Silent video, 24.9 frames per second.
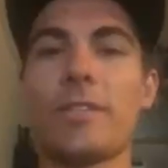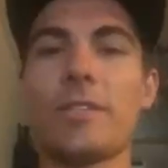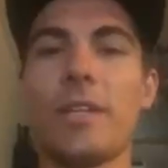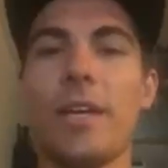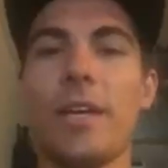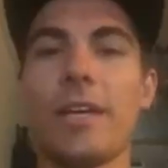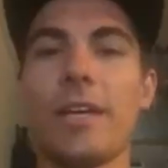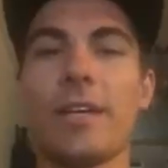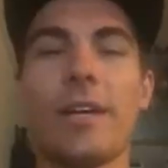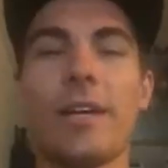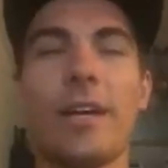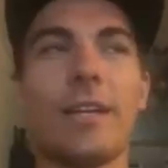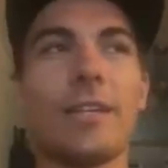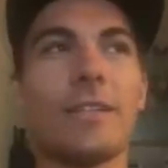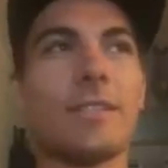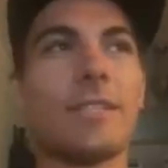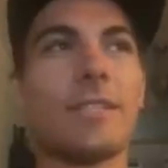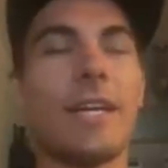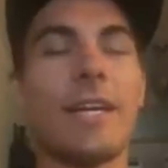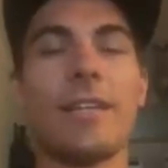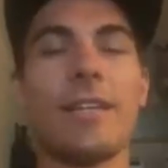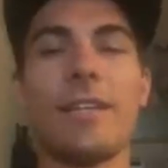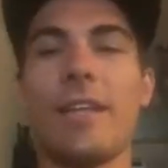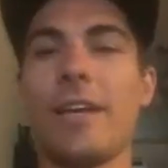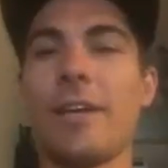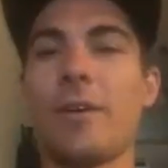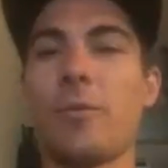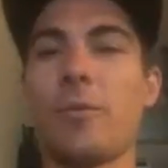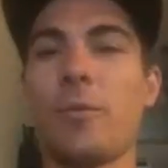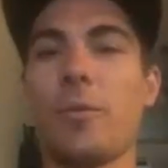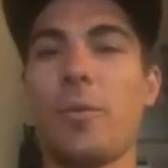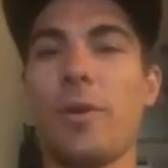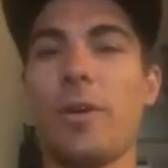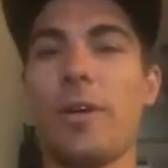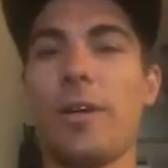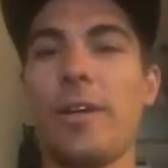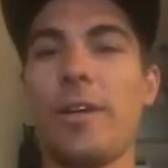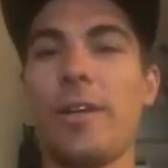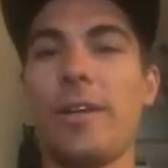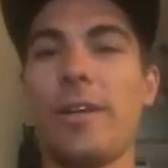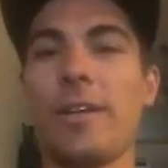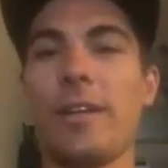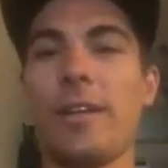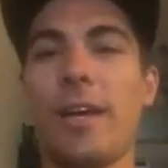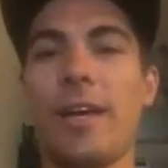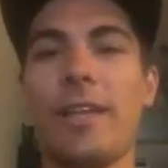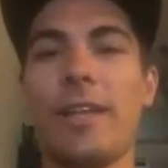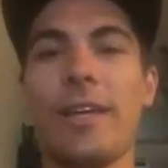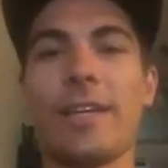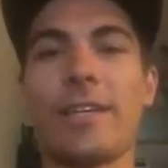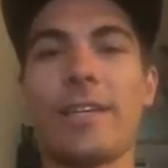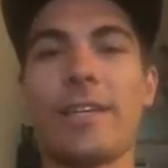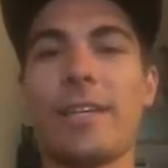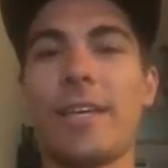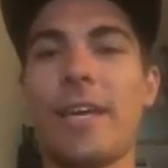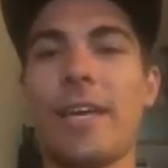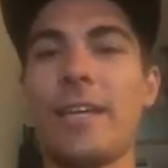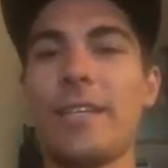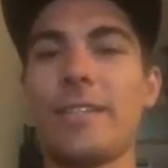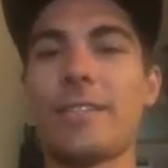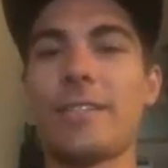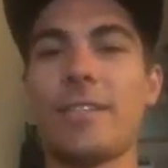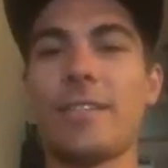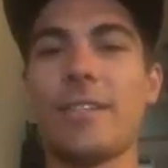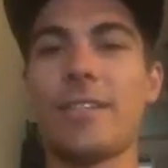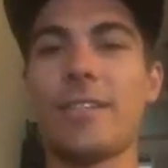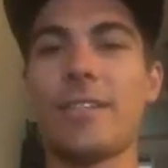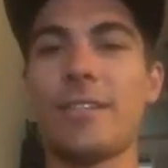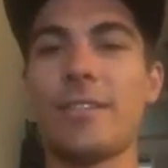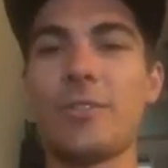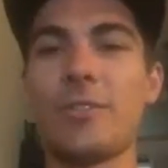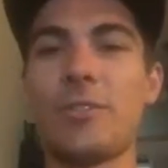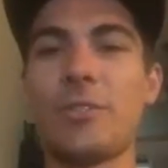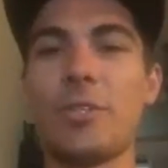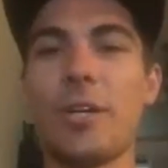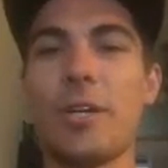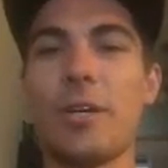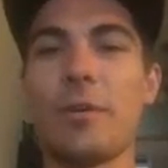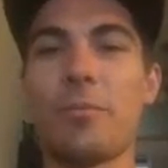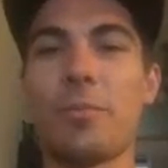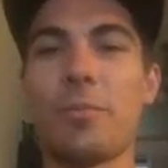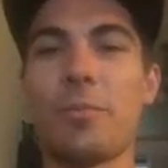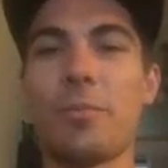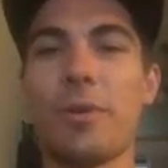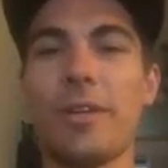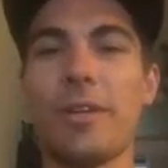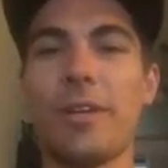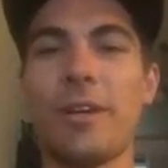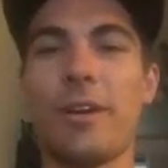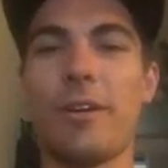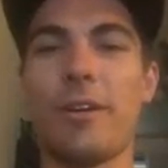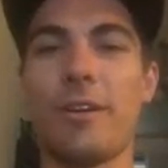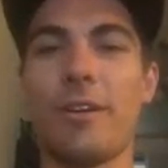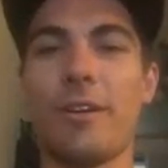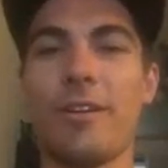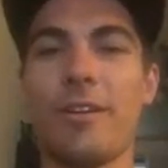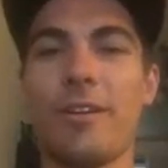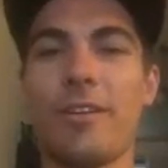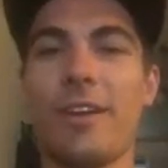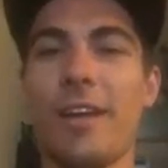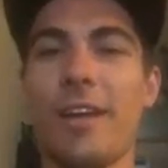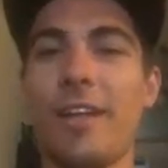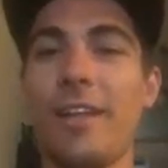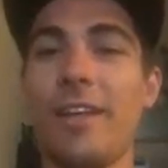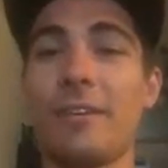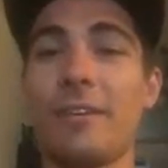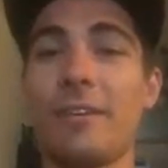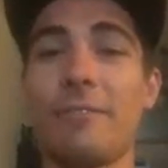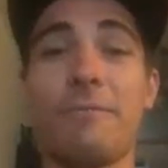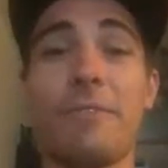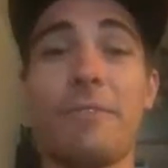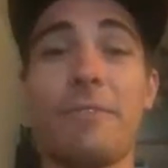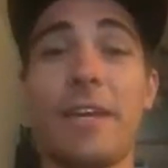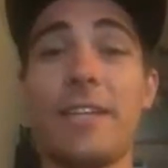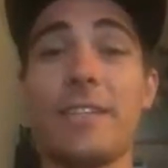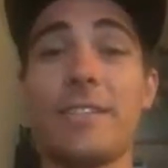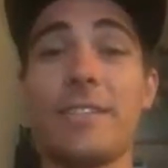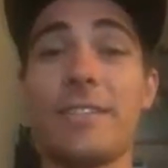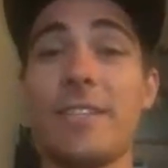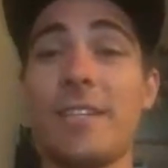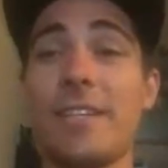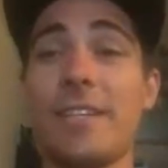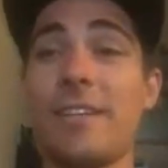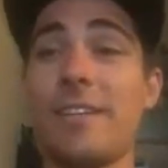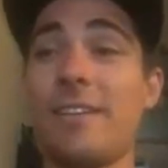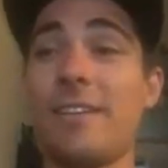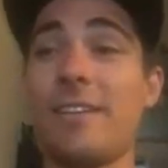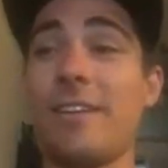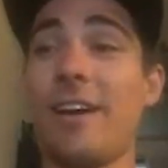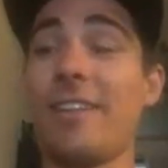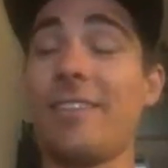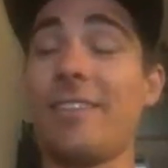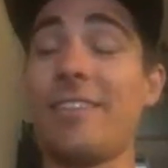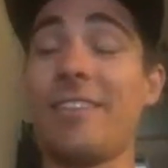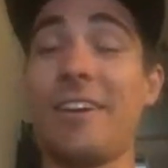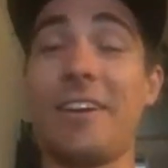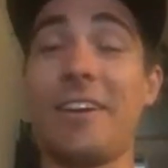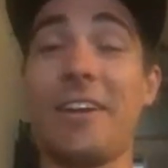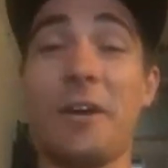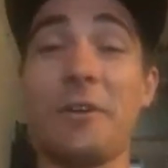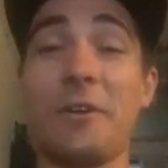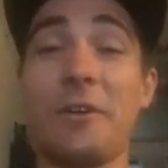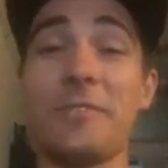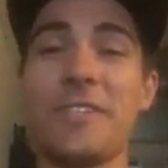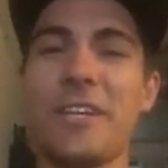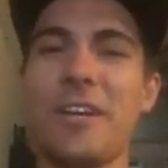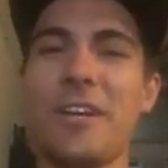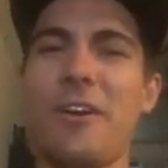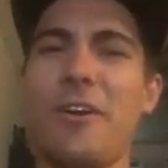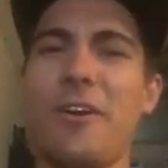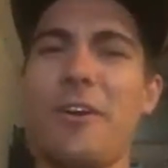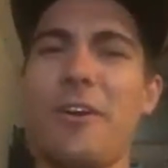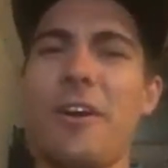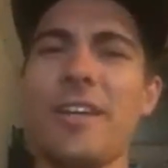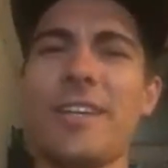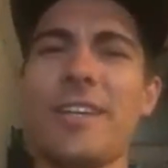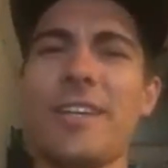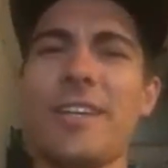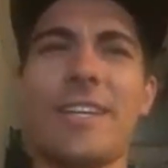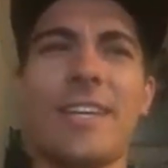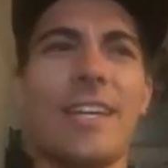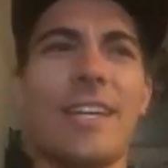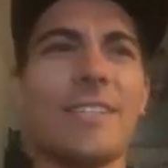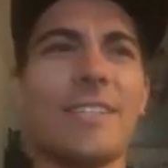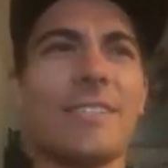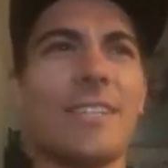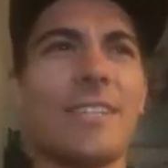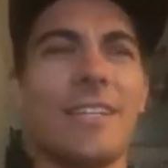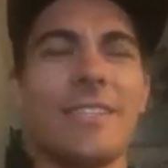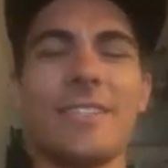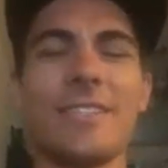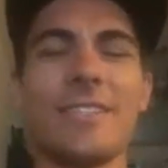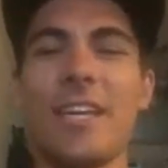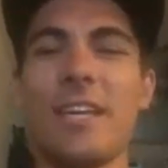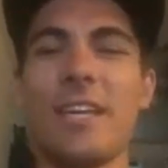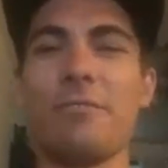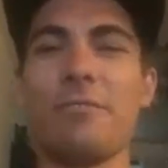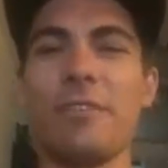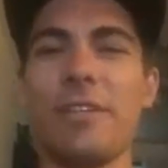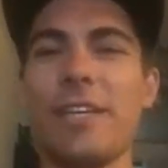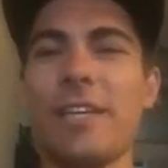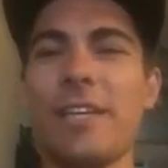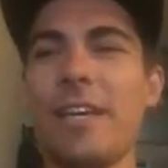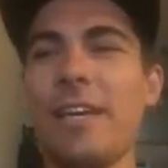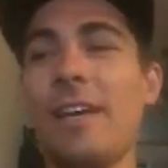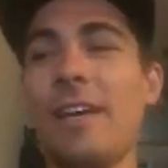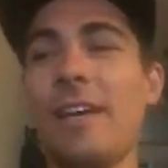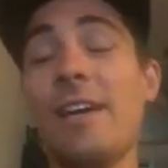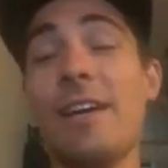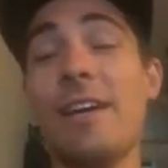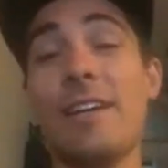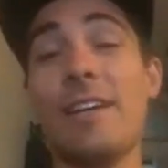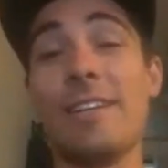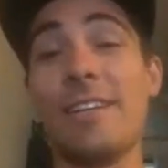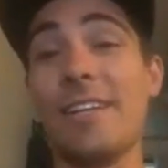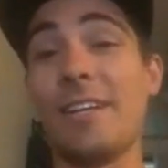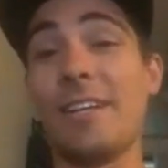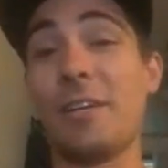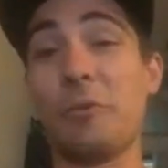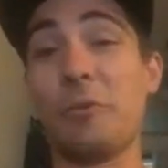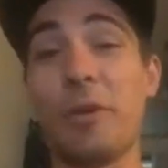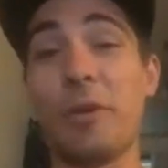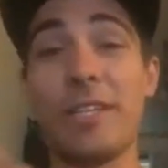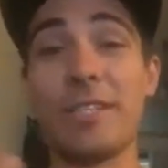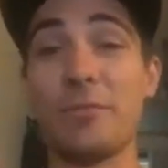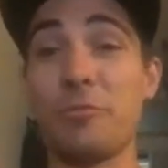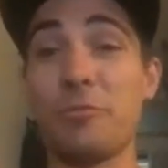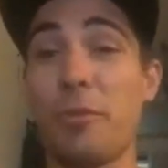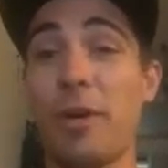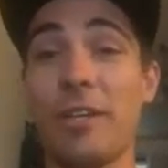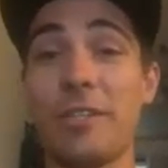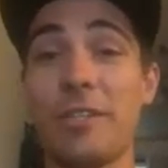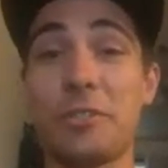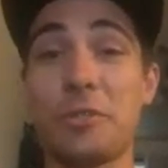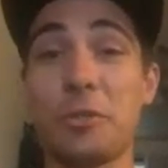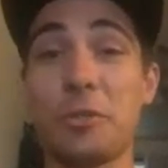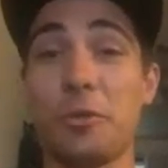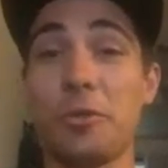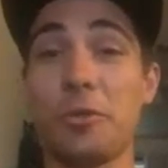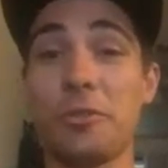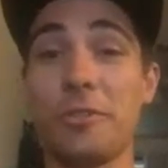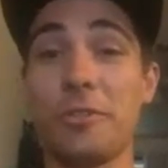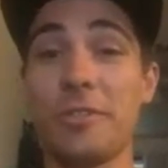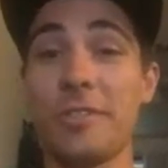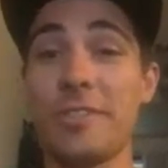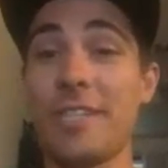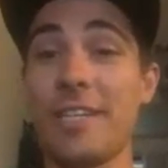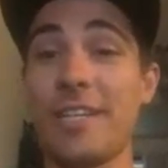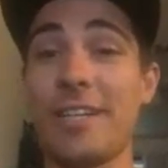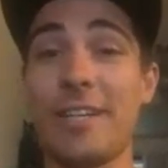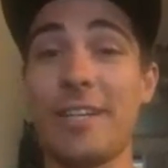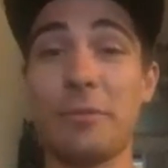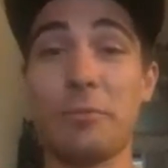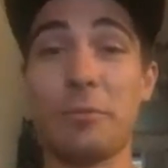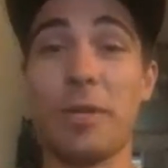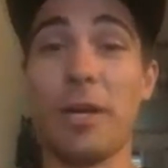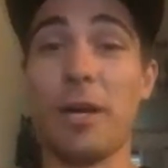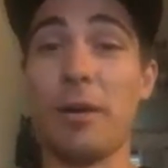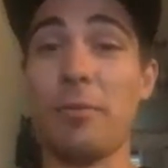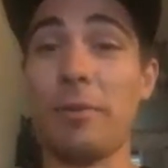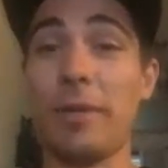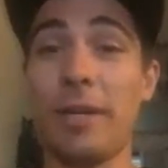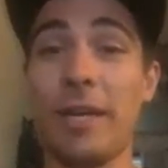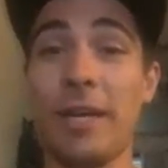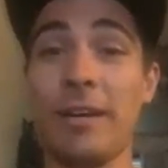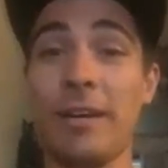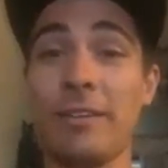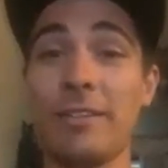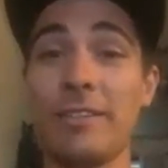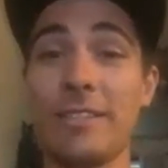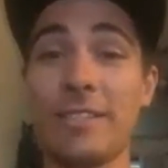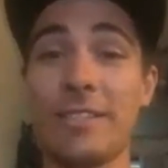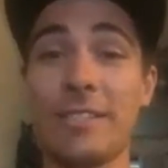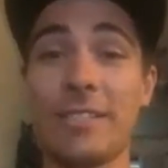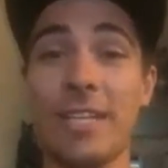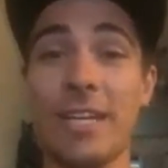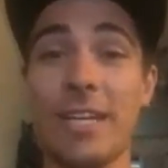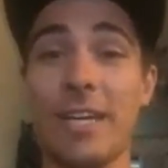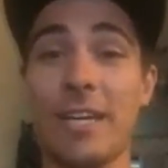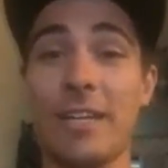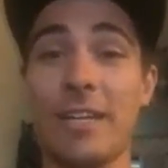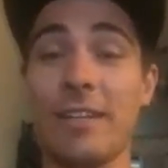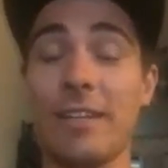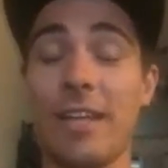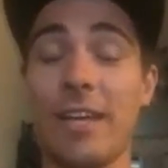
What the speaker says: Like I just had like one, I like cased a jump really hard. I like faced it. I was like, oh, I can case that safely. Anyways, my shoulder just ended up coming out instead.